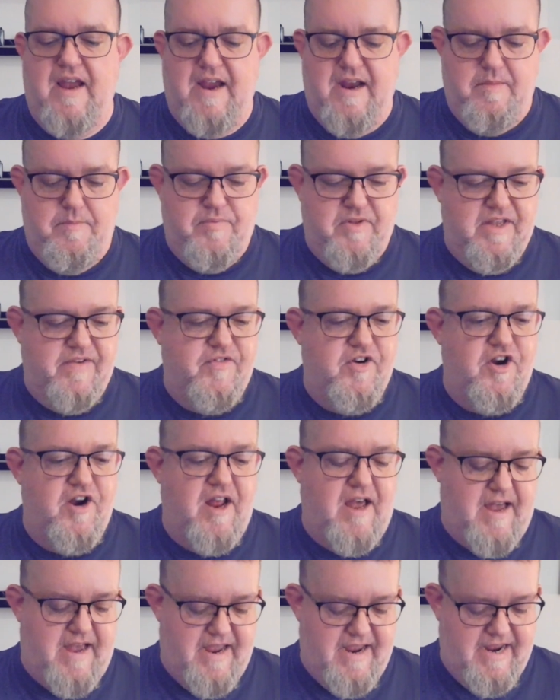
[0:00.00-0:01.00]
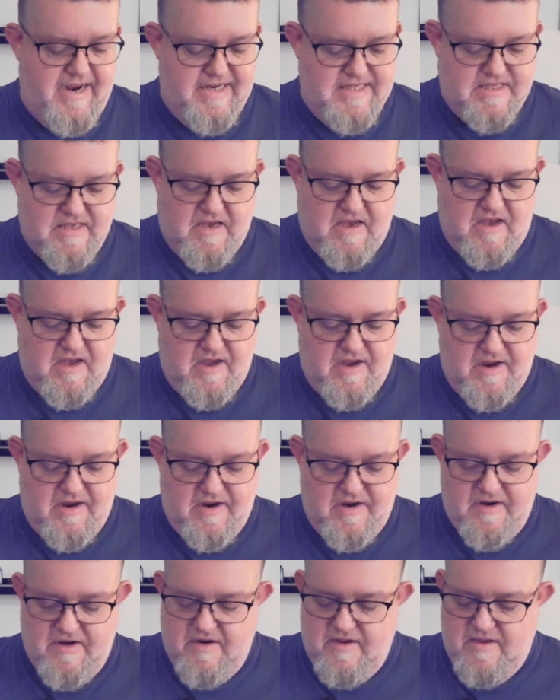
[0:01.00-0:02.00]
And believe it or not, it's
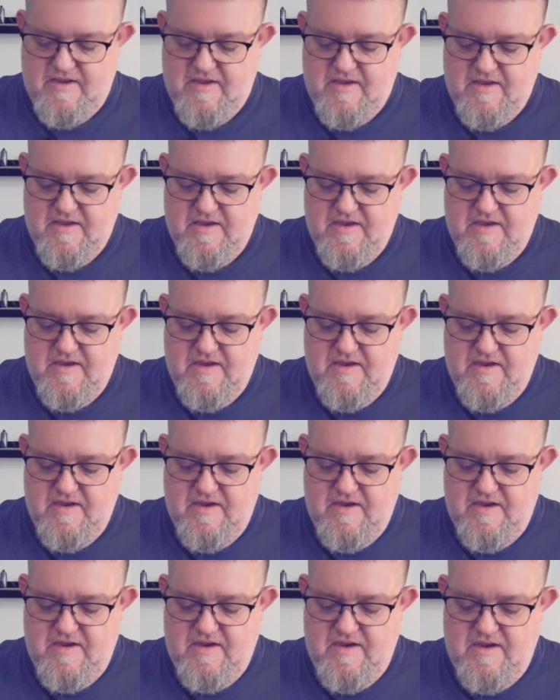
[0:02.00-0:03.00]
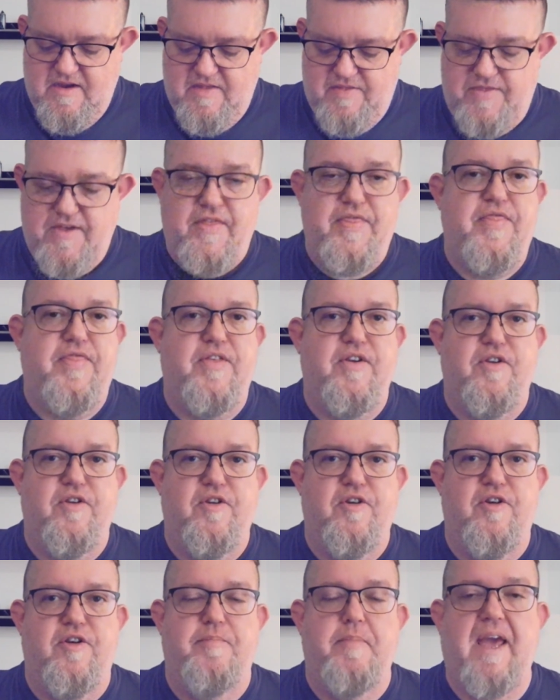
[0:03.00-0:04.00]
on the
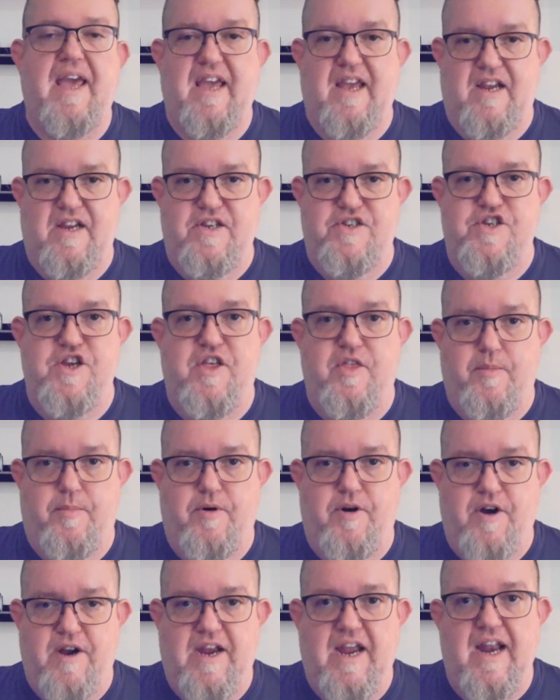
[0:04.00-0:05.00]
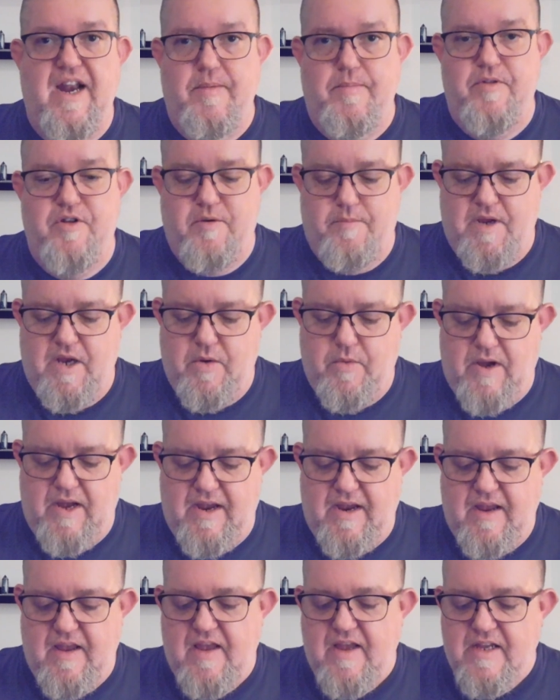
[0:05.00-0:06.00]
third page of the book, and it blew me
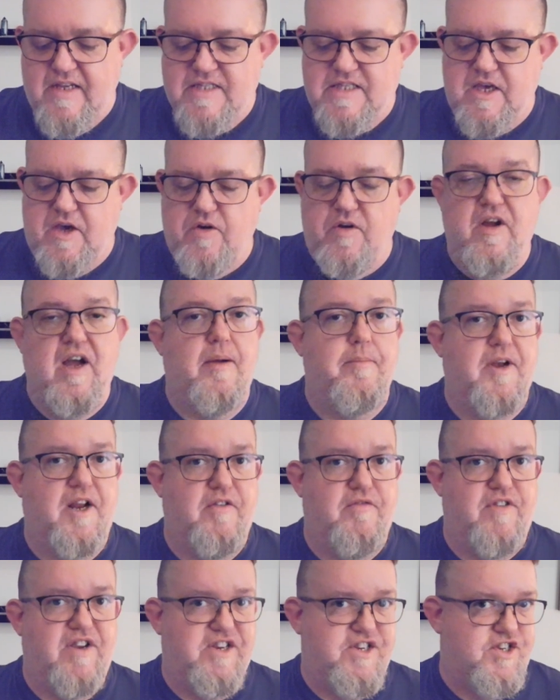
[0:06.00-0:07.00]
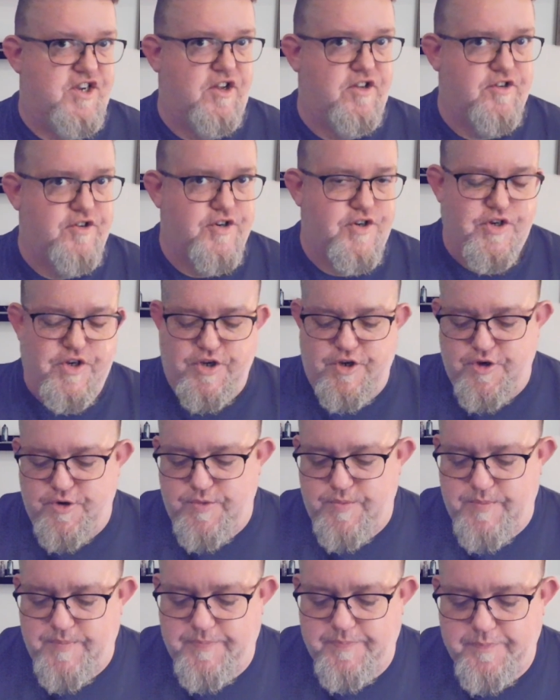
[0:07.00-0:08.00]
away. So I'm going to read Shelter to
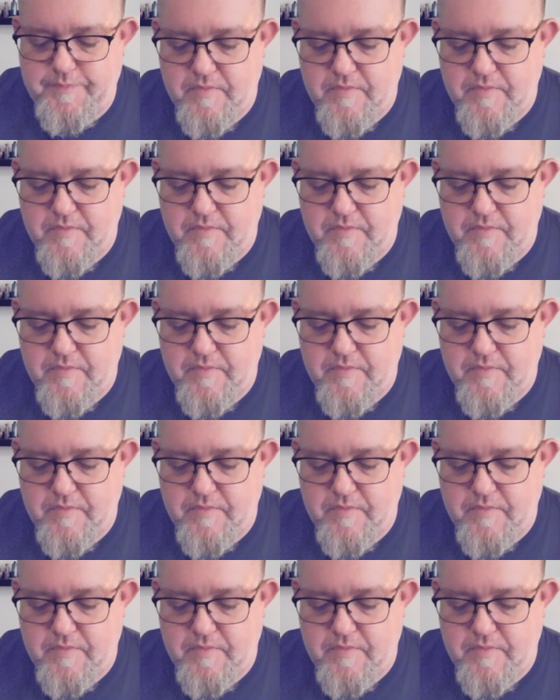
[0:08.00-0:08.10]
you.